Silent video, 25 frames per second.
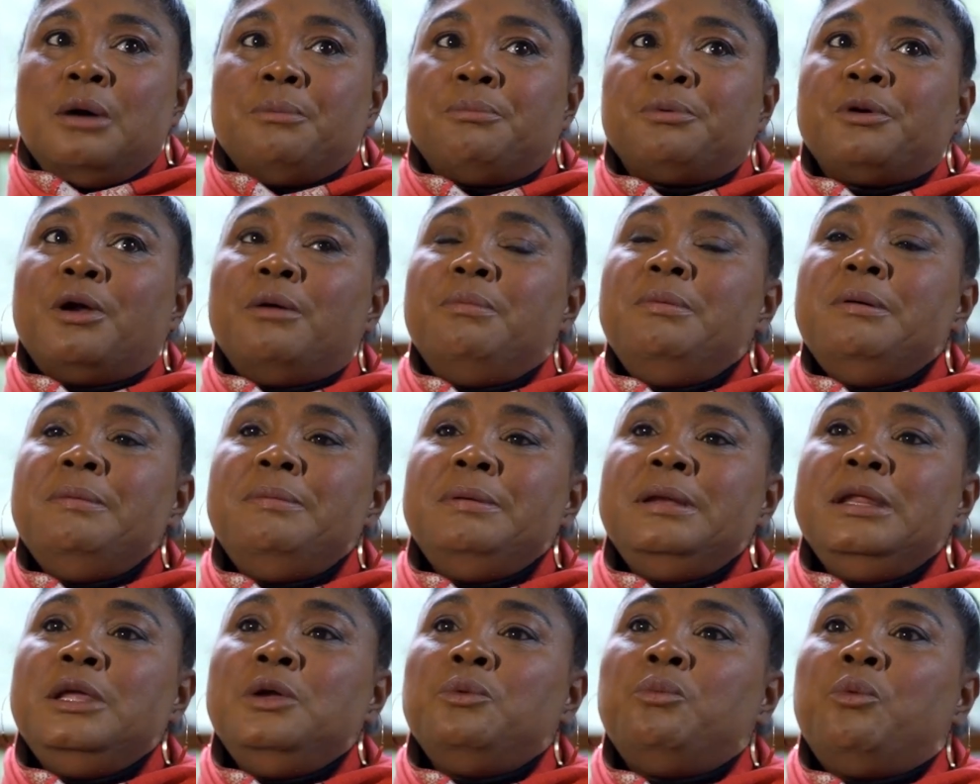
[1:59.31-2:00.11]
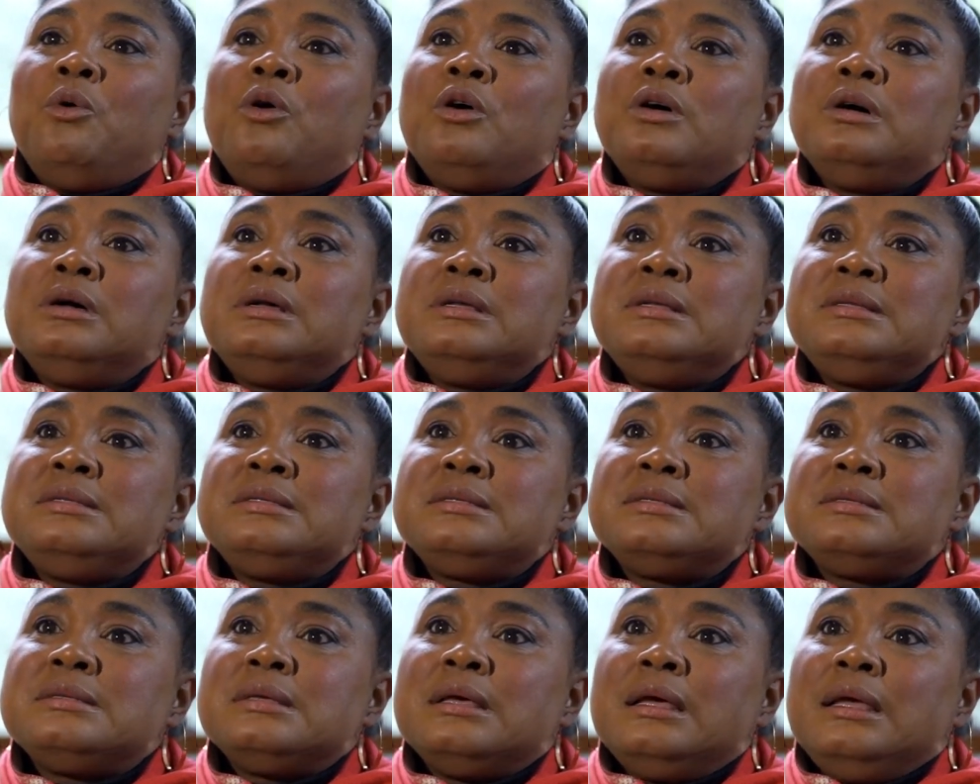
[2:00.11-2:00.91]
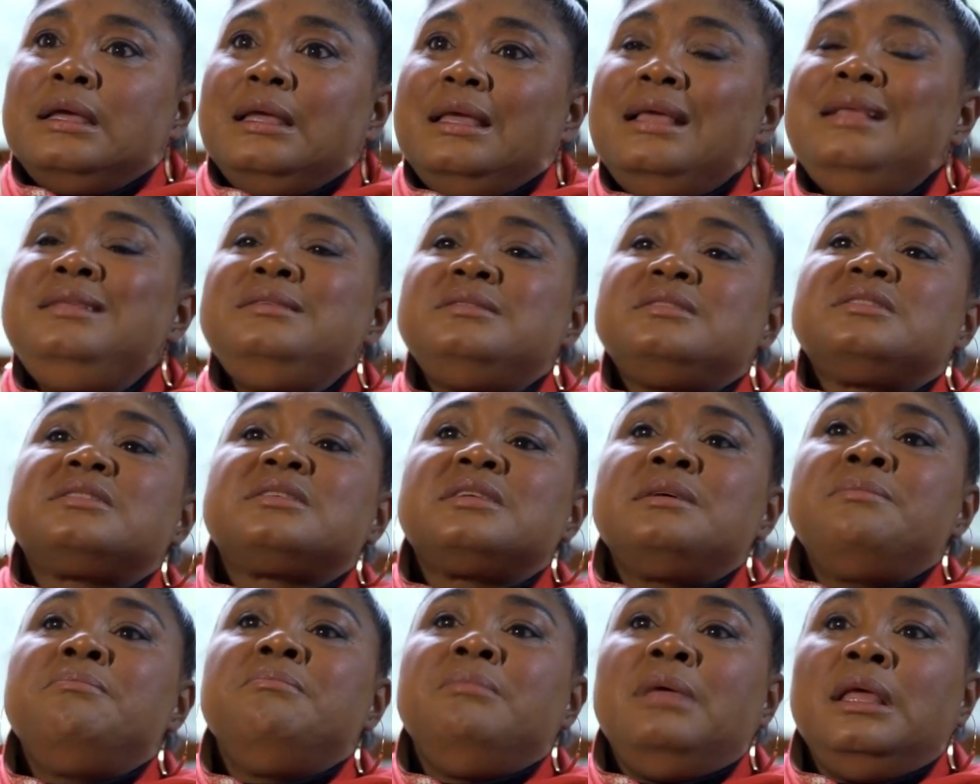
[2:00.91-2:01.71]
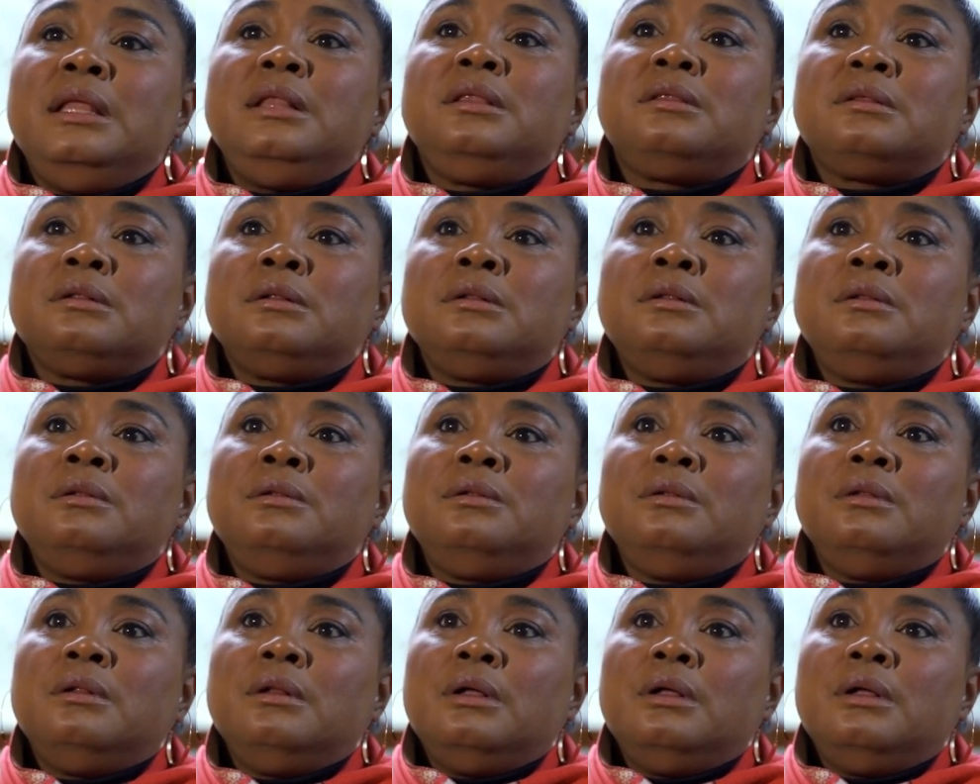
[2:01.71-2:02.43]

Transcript: probably was instrumental